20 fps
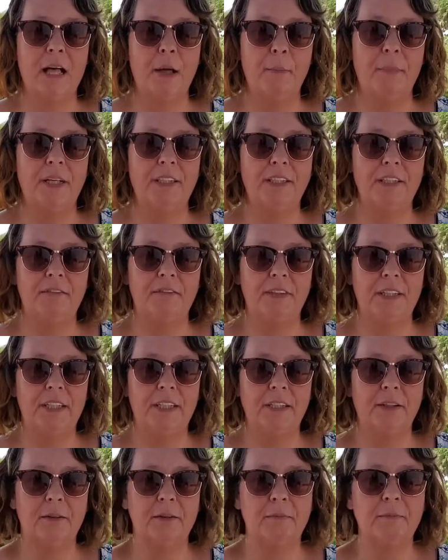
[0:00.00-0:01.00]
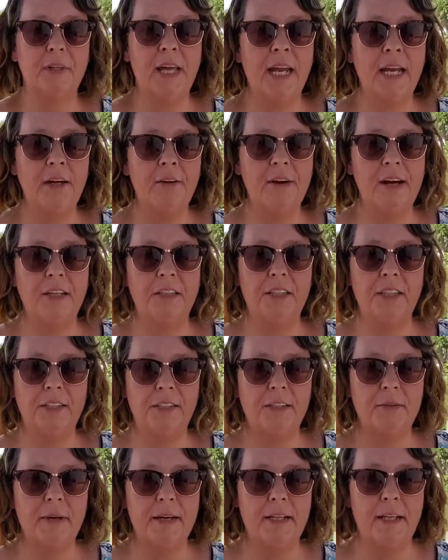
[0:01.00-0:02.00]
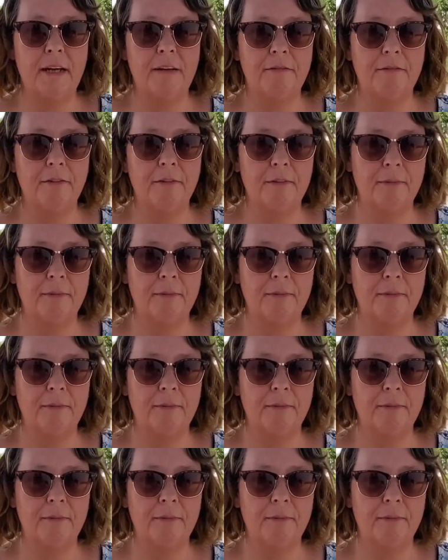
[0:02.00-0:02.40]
budget video. Any questions, my love?